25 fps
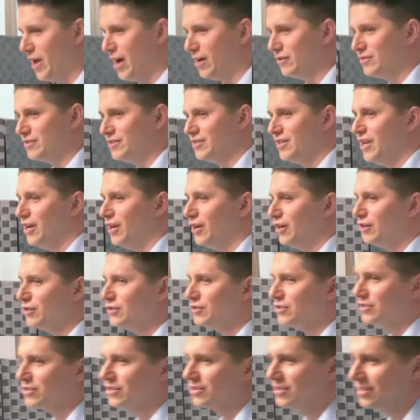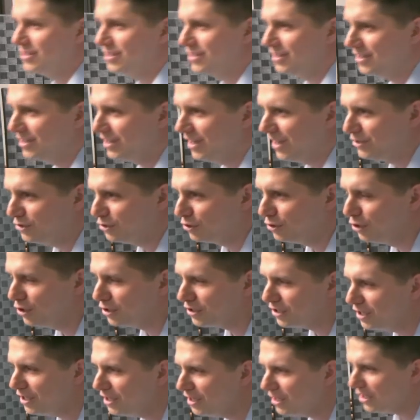downstairs and you're
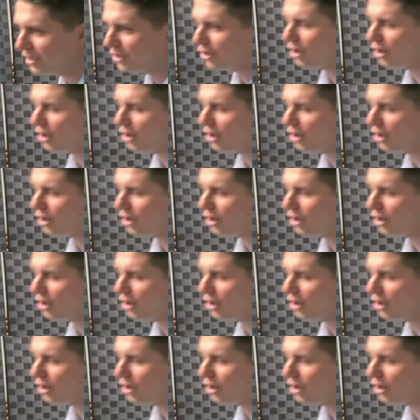looking,